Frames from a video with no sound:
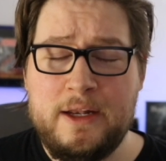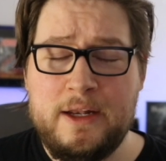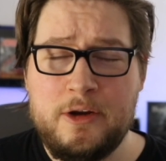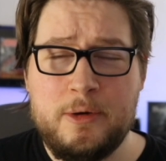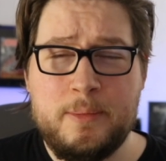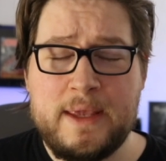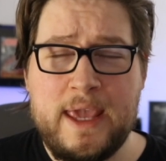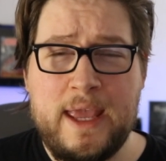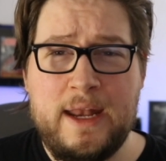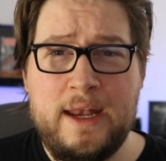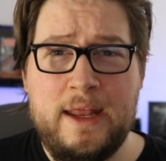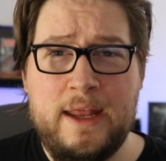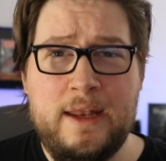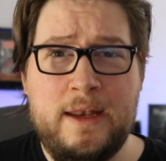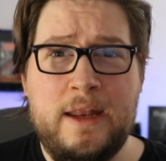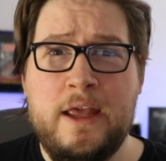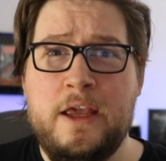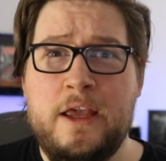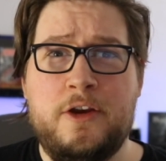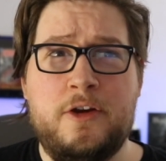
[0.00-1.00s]

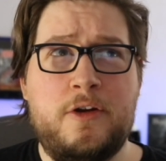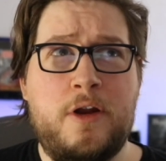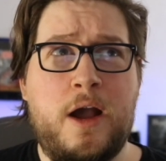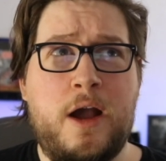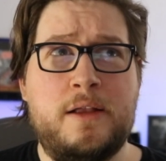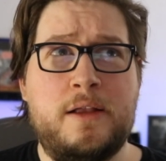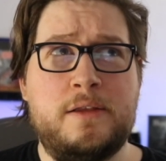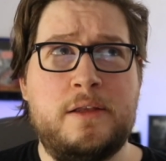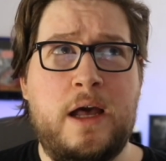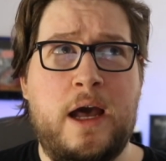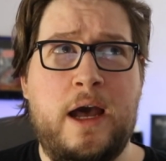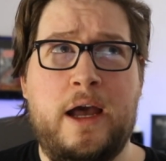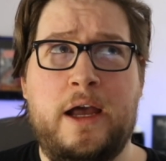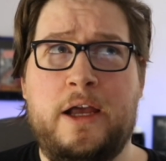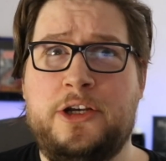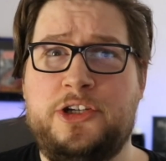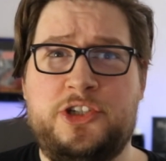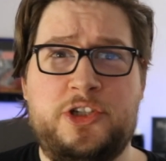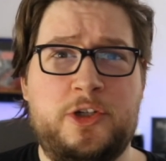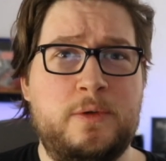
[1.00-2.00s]
McKinnon, you're not
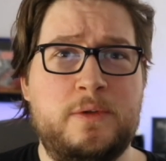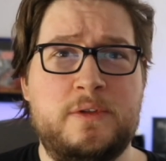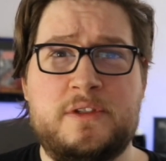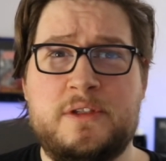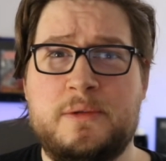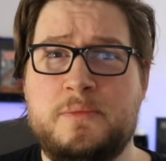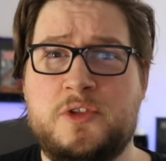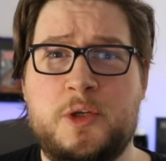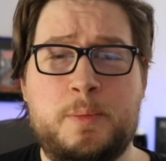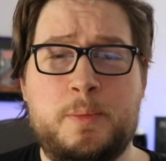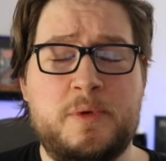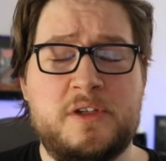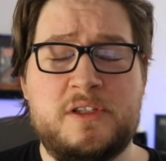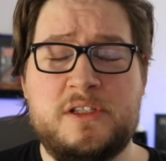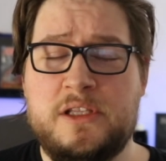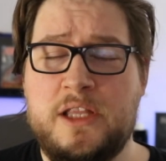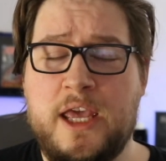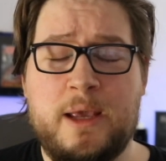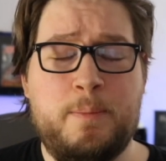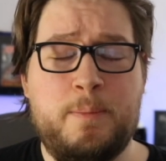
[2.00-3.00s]
shooting some super
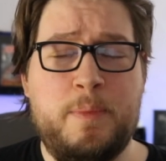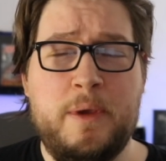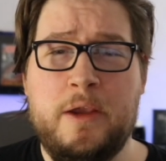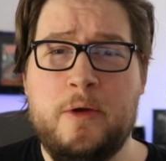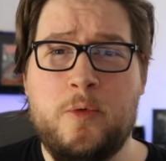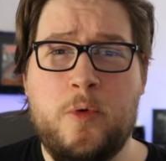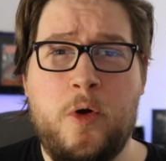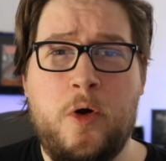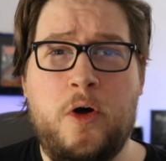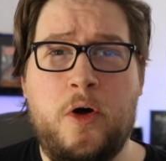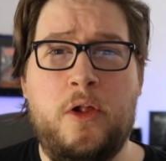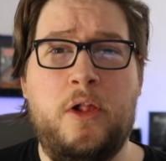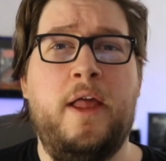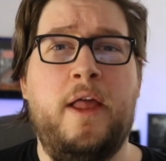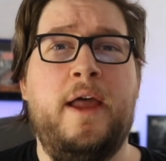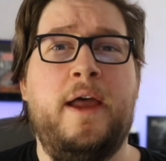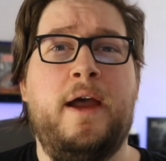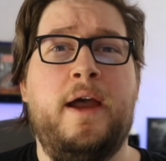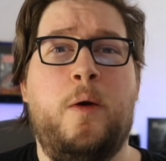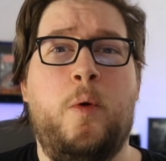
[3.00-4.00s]
slick B-roll,
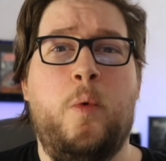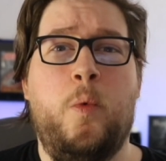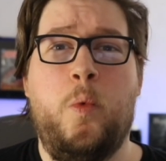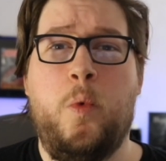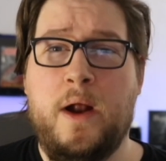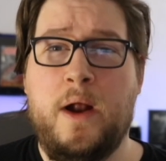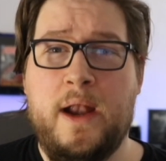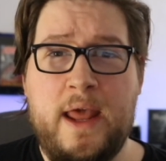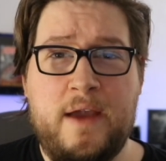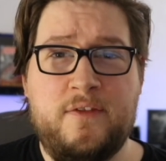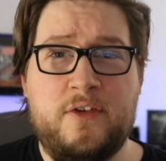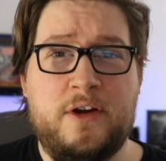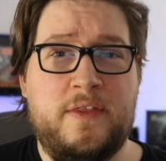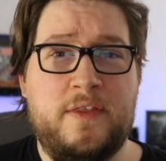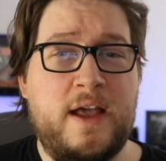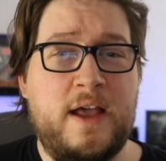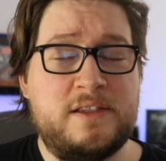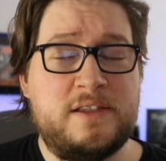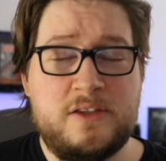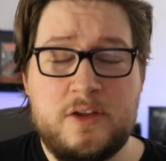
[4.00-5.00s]
whatever.
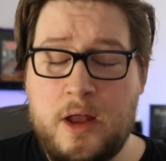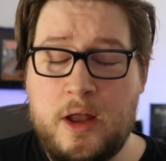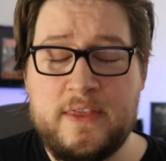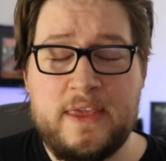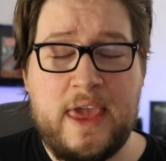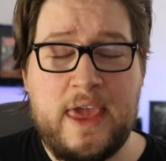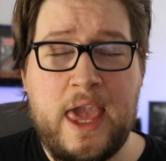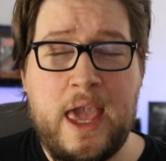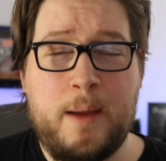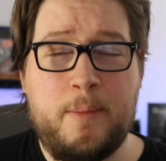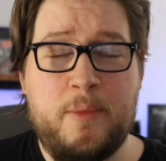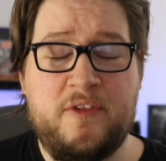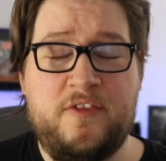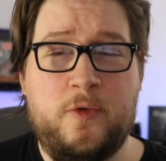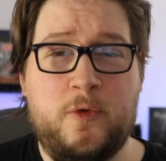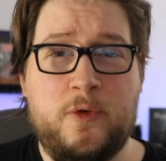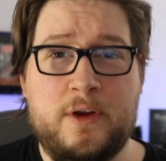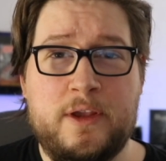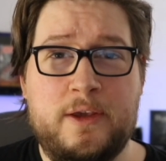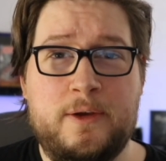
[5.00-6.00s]
That's not the camera
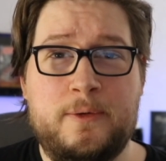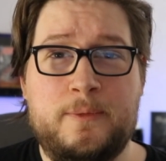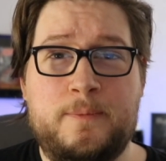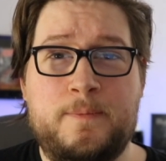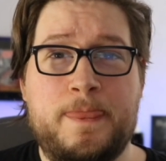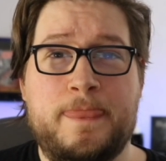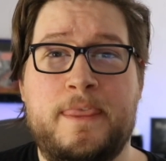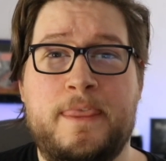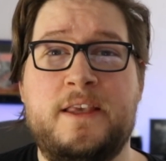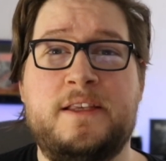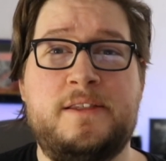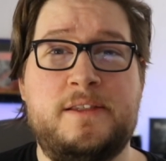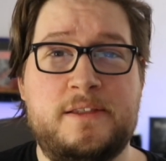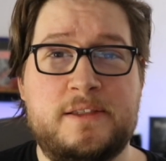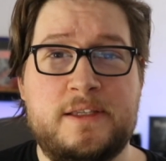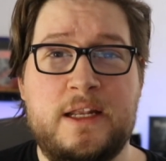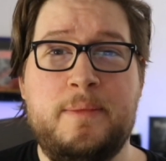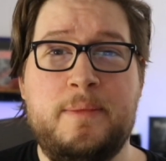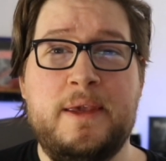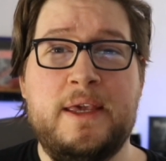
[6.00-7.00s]
for you. This is
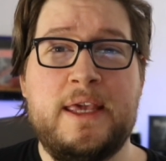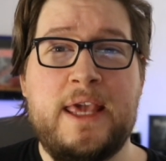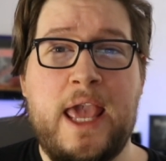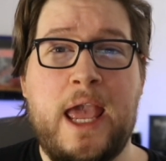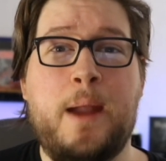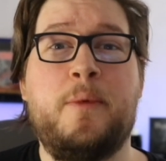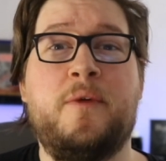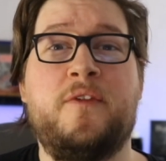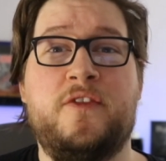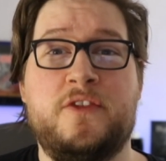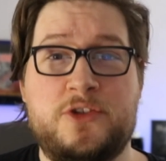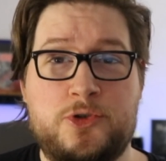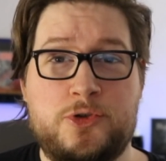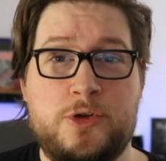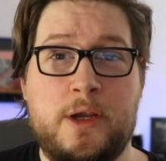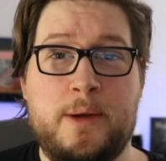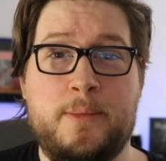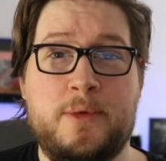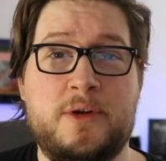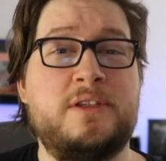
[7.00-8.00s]
gonna be a camera for
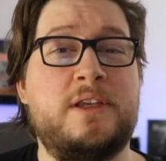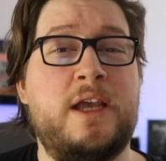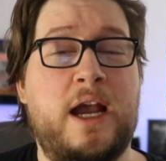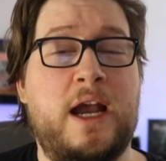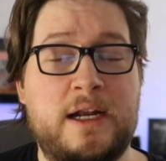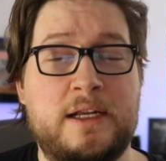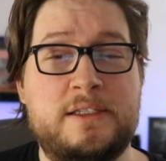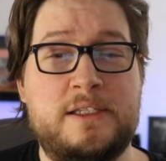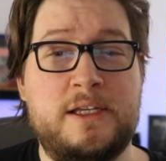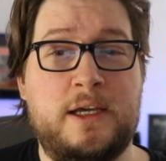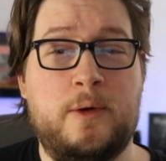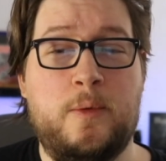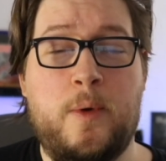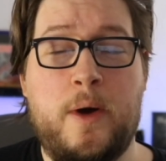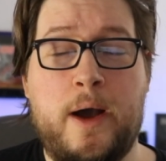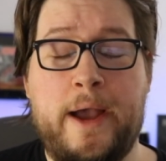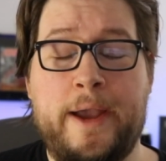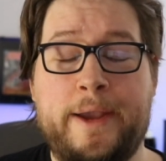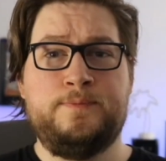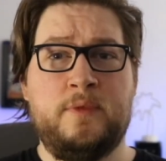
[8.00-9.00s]
streamers. I'm gonna tell you
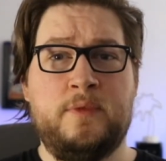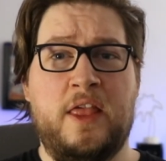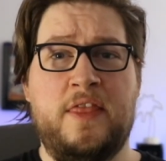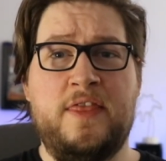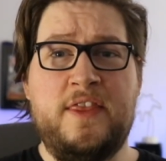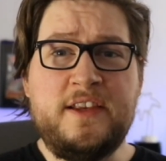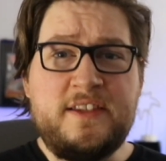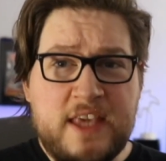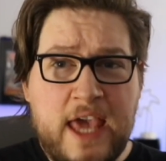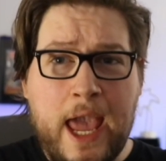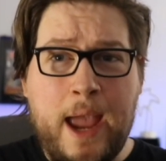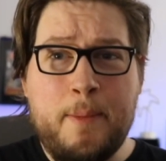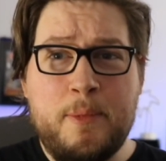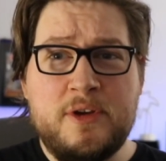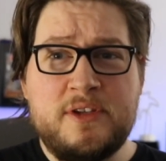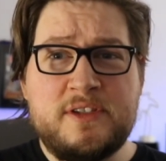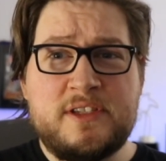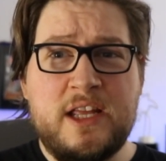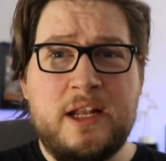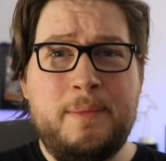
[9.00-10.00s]
why. This camera
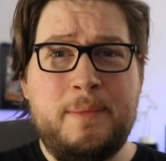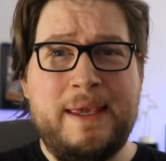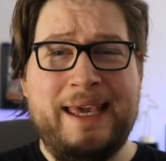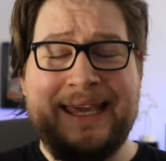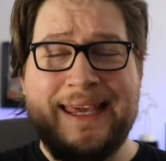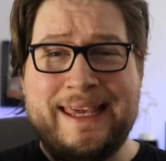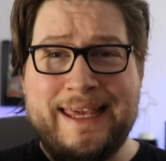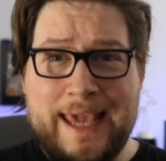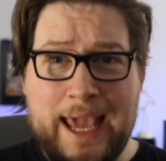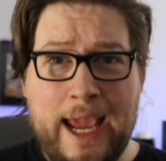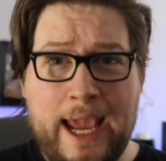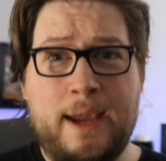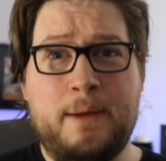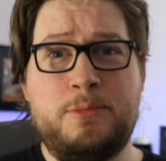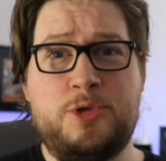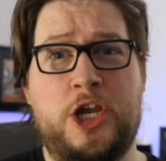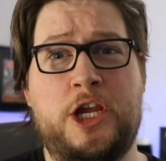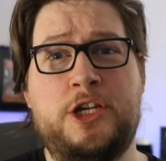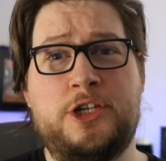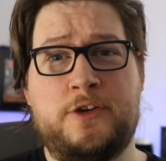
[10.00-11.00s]
is gonna be a game
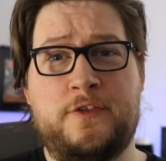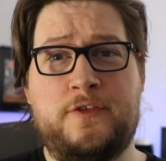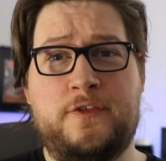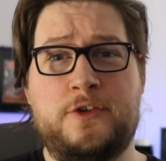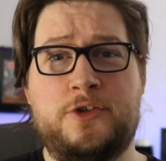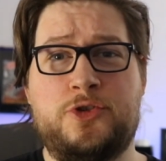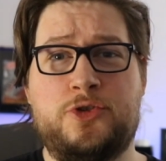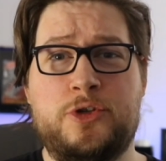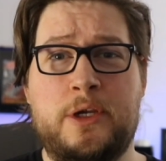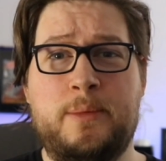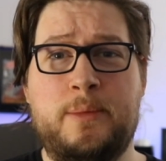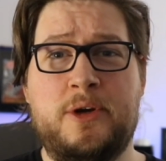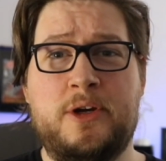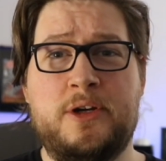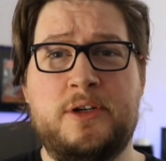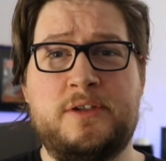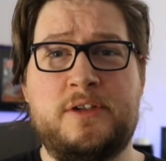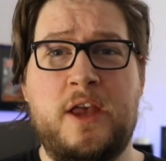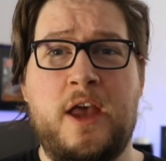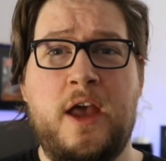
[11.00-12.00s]
changer for
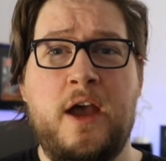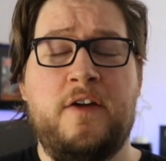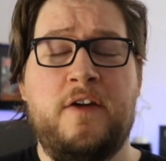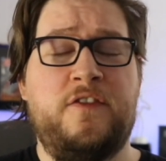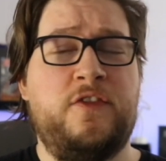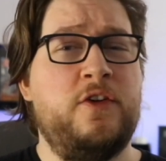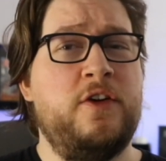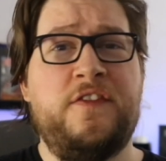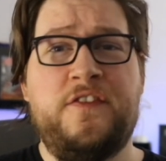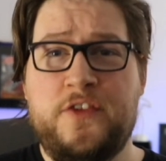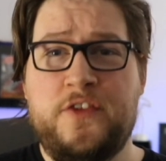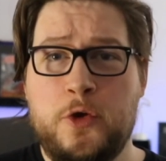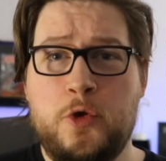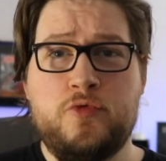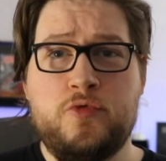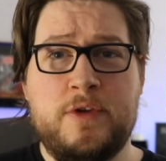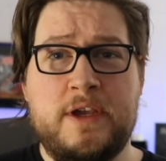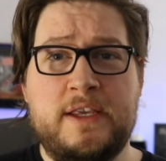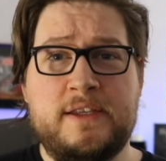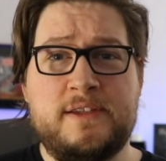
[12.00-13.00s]
streamers for a few
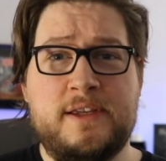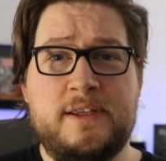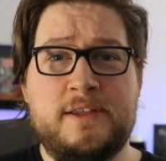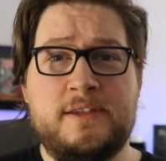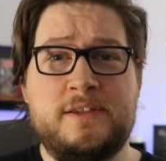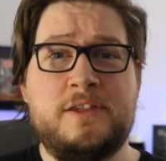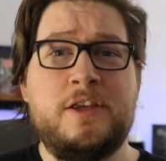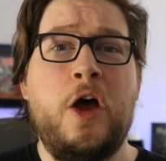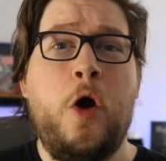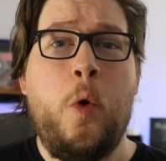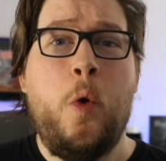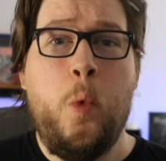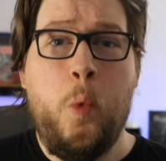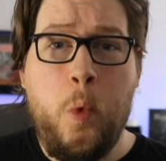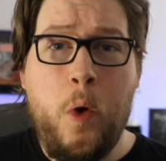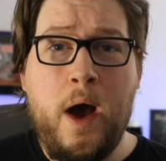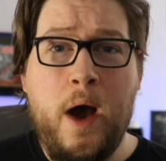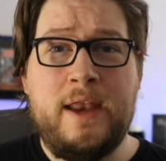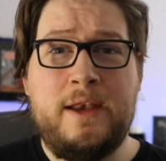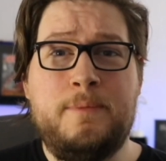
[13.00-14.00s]
reasons.
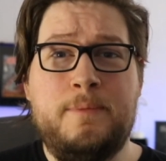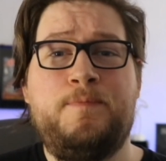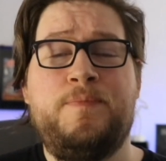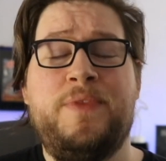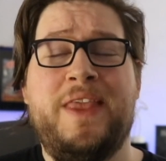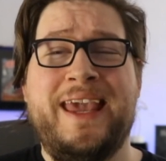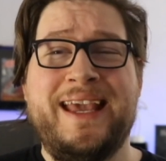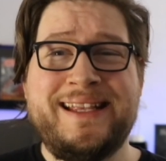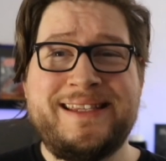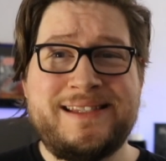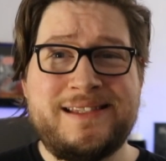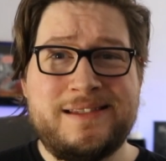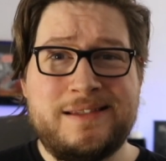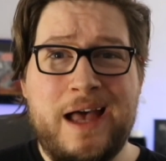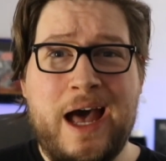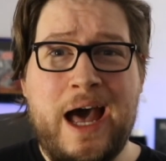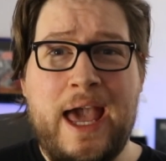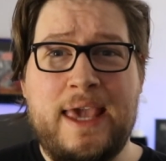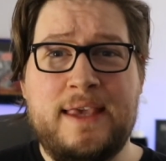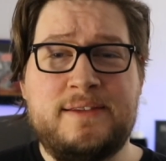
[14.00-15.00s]
One, its
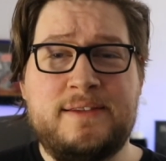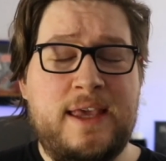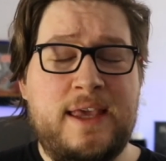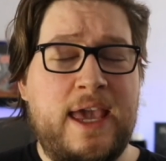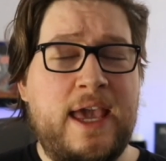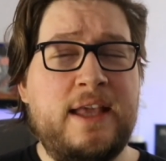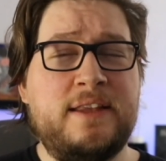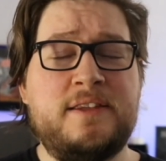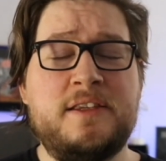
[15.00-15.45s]
size. It's a